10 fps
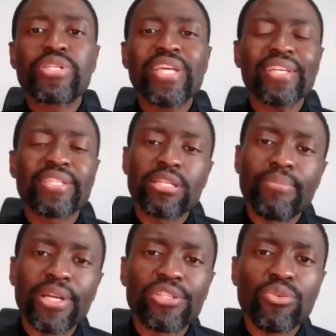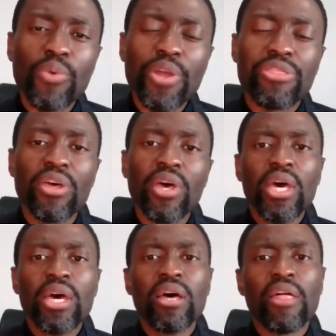Testament with
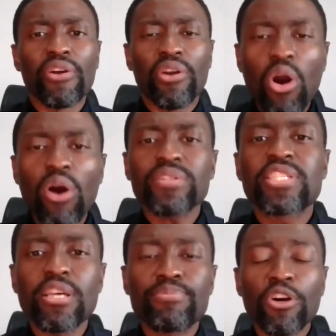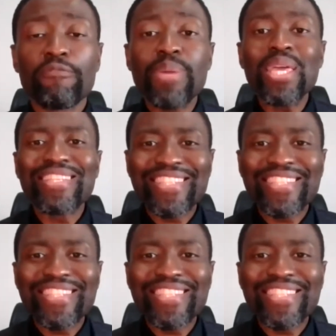uh, the concept of being